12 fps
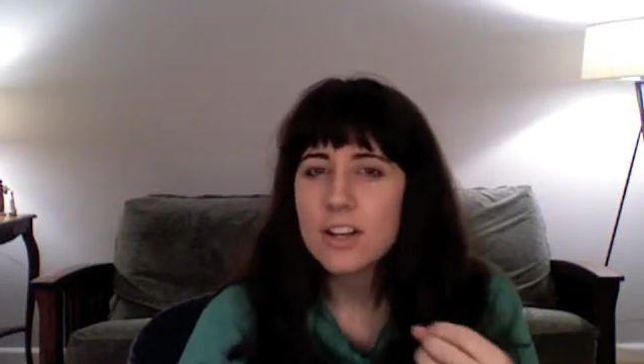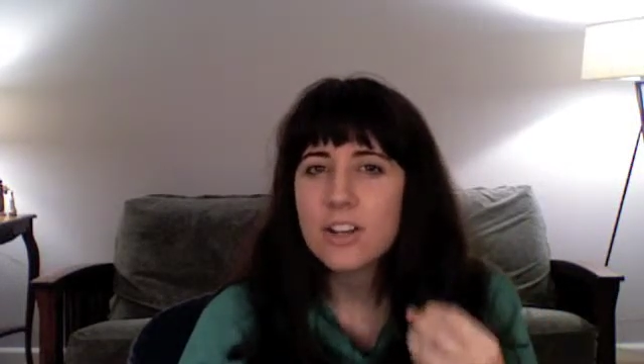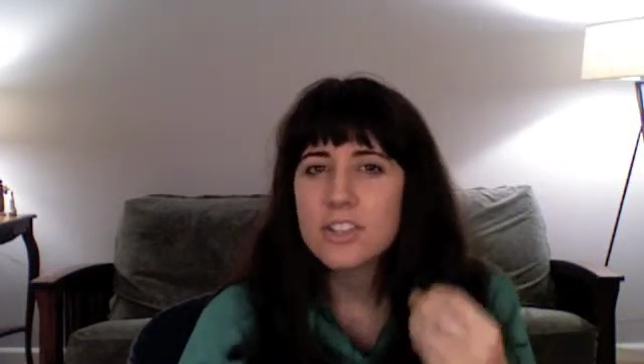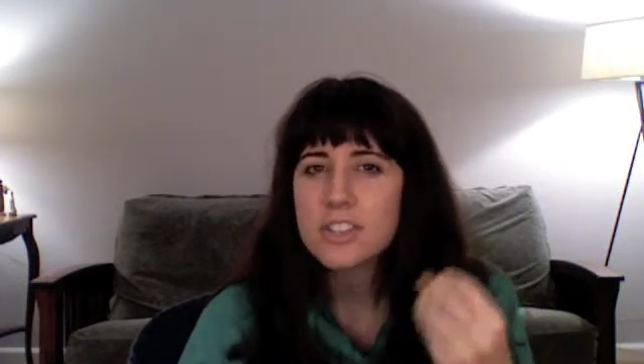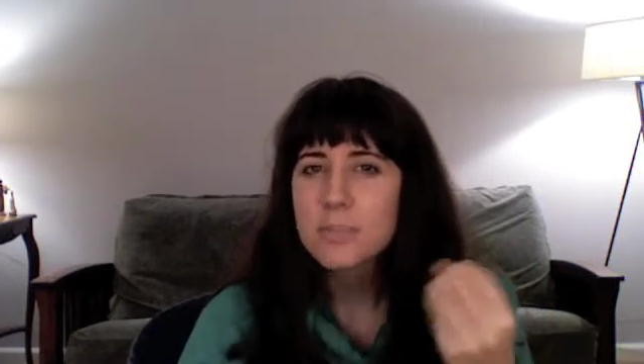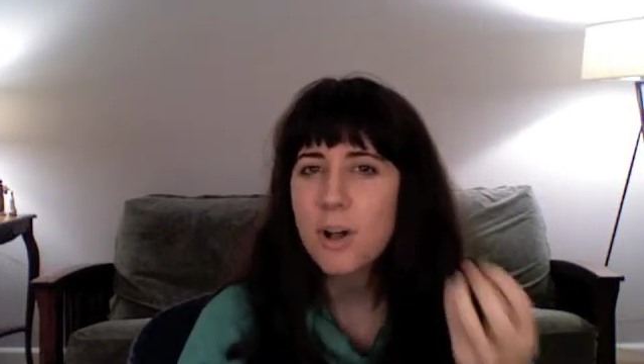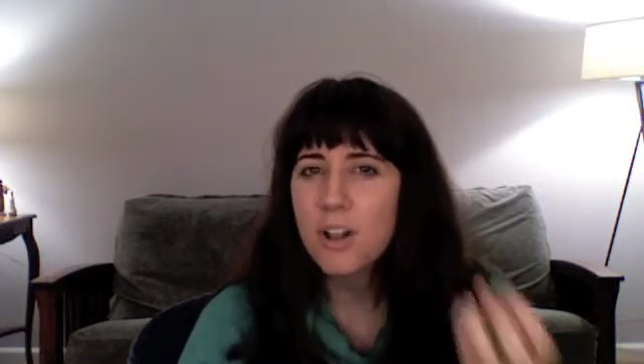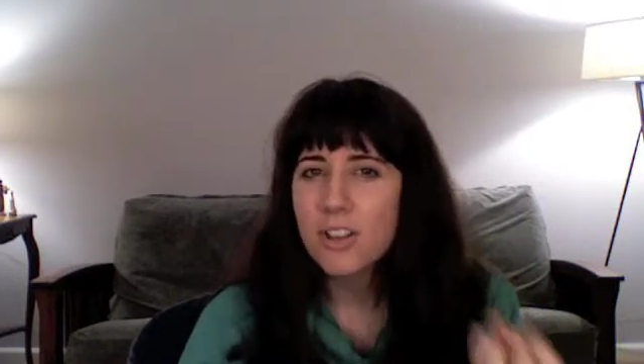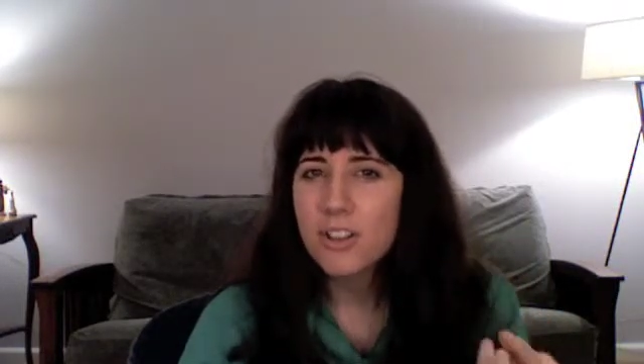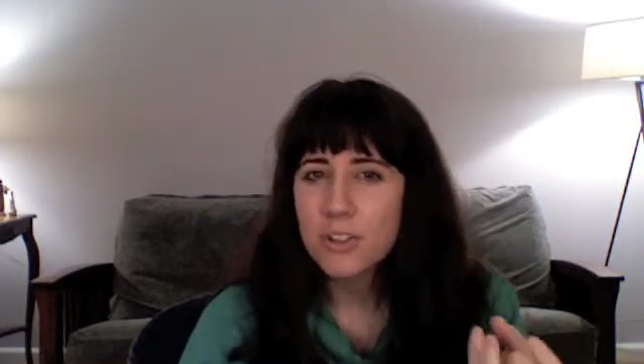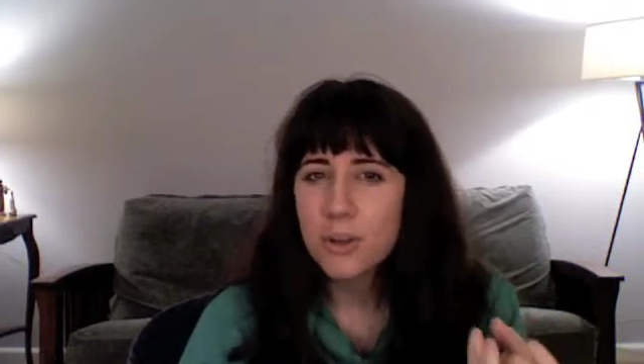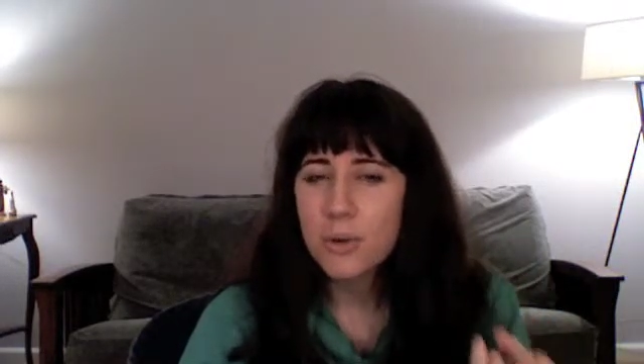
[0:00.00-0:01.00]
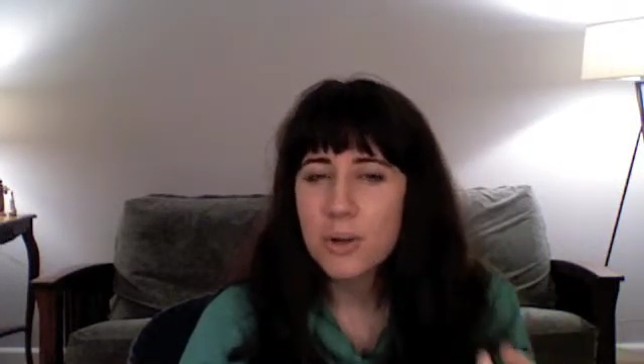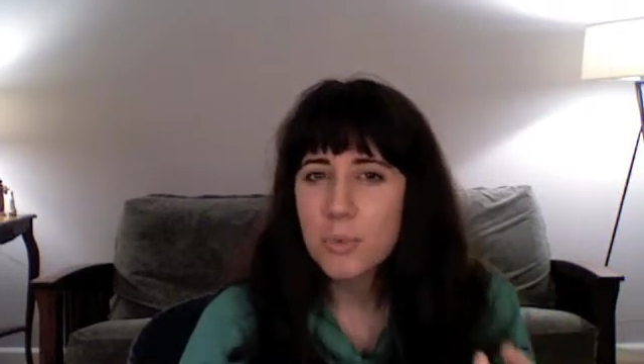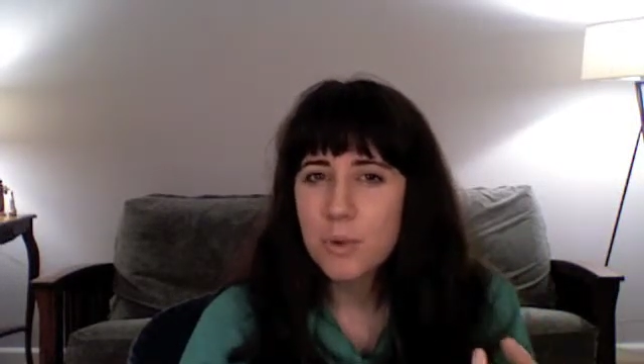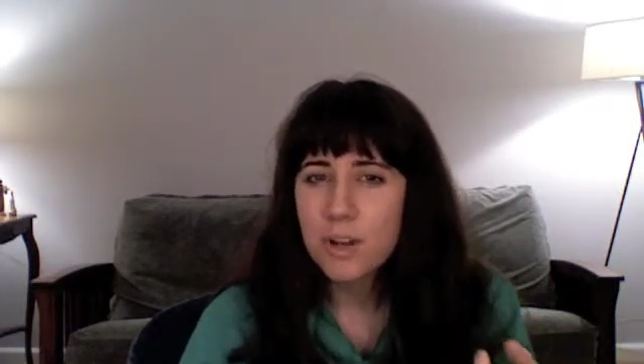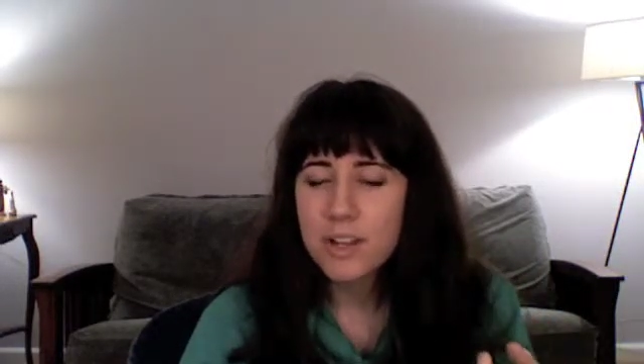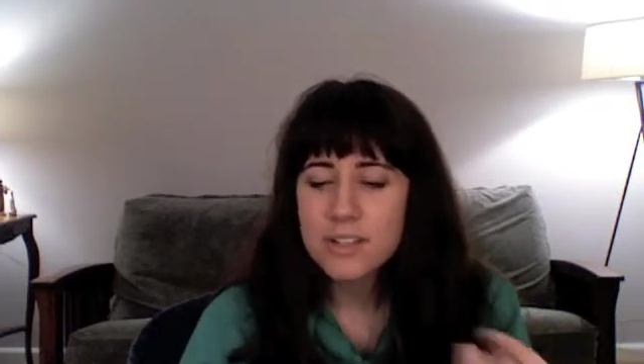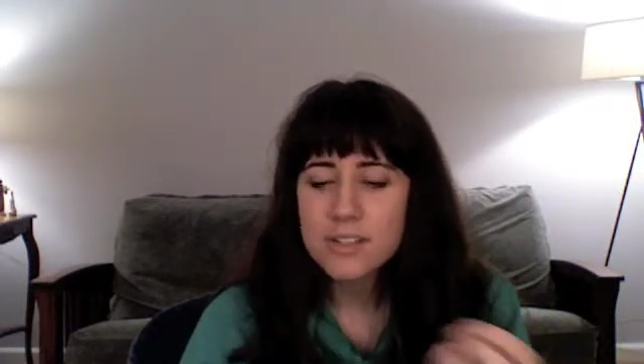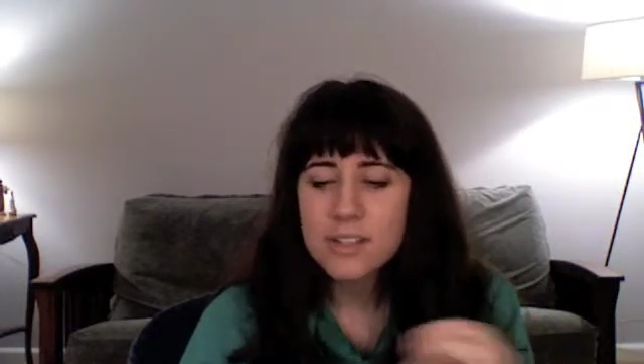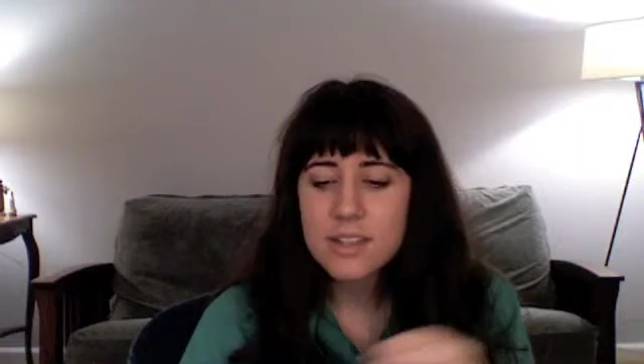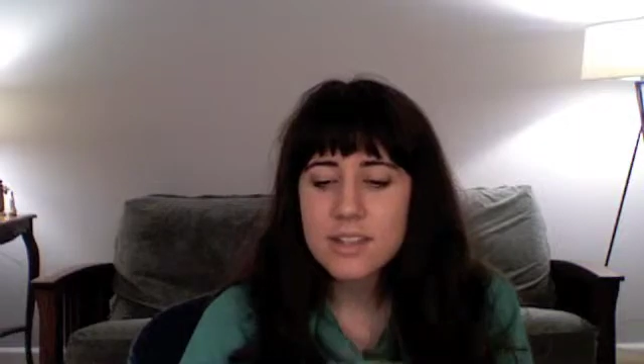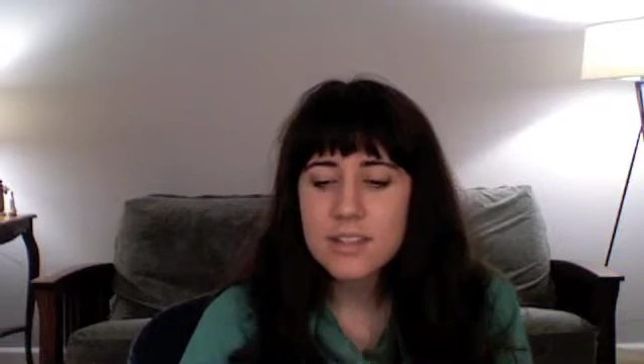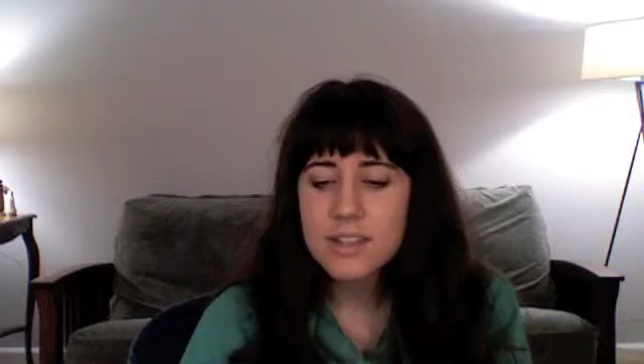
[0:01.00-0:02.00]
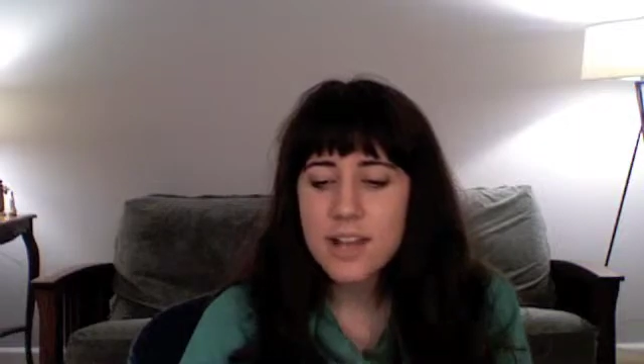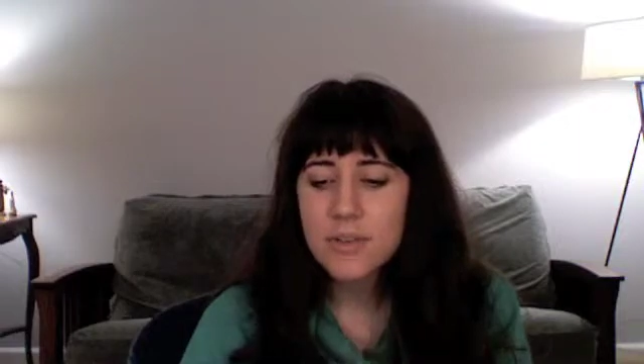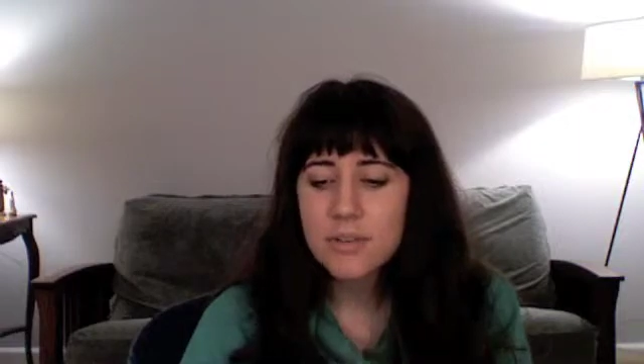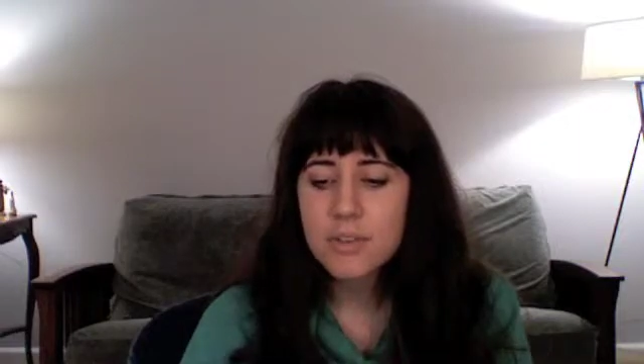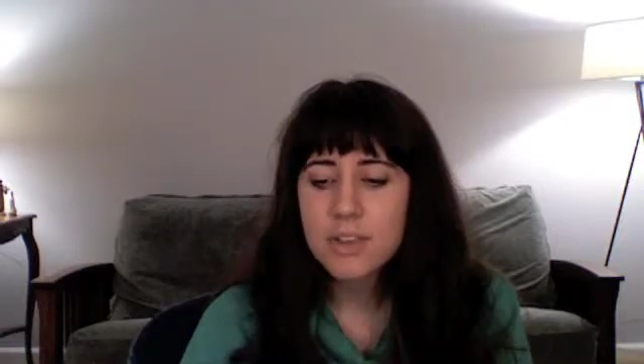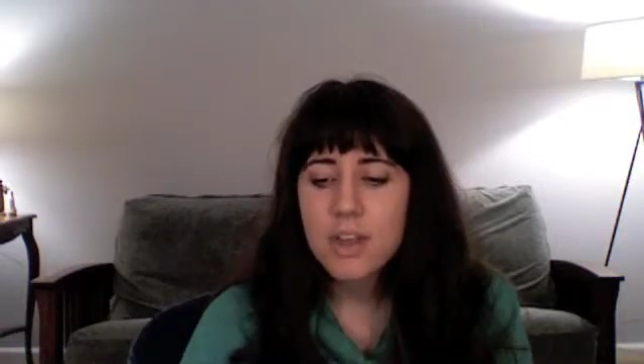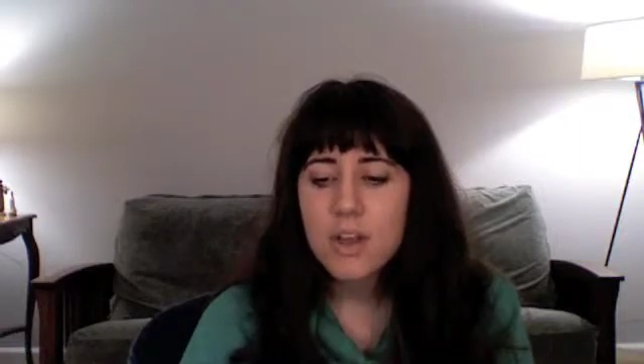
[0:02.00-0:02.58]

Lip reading: small though it was in the South,